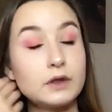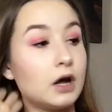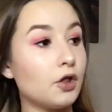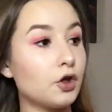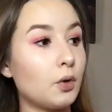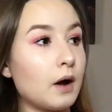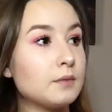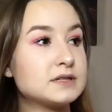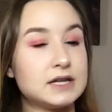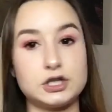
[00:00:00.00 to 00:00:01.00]
Although I
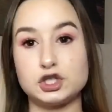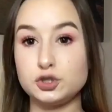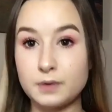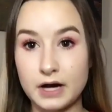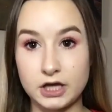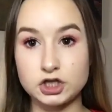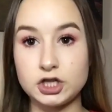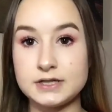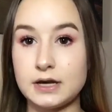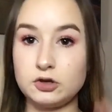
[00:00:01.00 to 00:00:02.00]
was like super
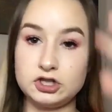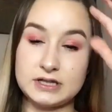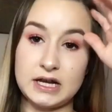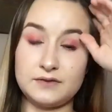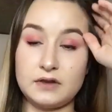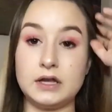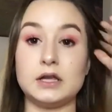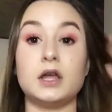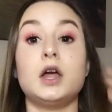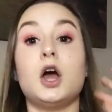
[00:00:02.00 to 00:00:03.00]
anxious, I was just kind of
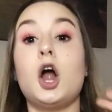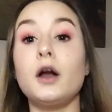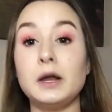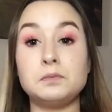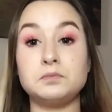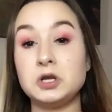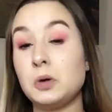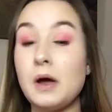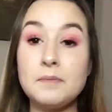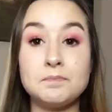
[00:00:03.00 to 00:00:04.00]
like, all right, you know
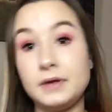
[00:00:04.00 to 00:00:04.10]
what?